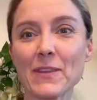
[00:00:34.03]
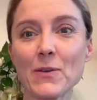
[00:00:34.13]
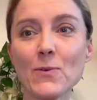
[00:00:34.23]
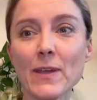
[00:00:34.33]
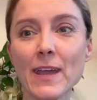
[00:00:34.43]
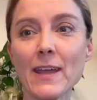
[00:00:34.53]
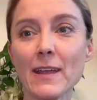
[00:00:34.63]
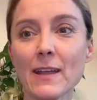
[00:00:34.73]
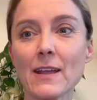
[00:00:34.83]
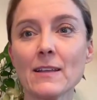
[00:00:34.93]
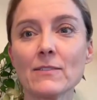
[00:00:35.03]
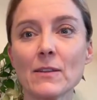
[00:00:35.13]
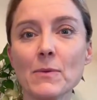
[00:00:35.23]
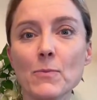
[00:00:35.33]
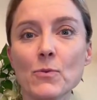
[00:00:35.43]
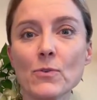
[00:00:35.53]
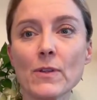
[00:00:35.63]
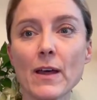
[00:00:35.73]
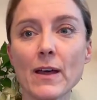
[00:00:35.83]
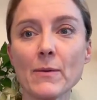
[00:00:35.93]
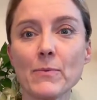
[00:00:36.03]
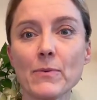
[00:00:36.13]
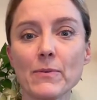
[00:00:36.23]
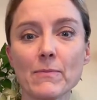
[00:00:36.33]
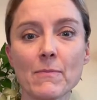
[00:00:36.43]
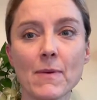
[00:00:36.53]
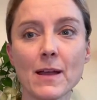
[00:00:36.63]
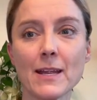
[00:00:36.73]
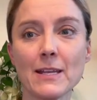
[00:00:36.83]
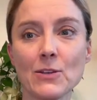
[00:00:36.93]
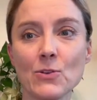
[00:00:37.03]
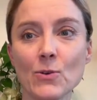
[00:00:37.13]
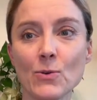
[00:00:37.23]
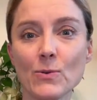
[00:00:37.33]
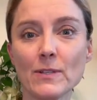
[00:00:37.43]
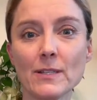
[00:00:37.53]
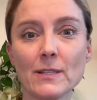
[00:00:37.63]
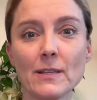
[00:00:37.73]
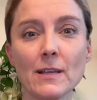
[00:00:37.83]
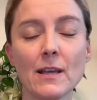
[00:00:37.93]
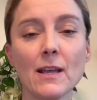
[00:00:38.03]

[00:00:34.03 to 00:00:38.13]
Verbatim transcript: Okay, so let me pull up my notes.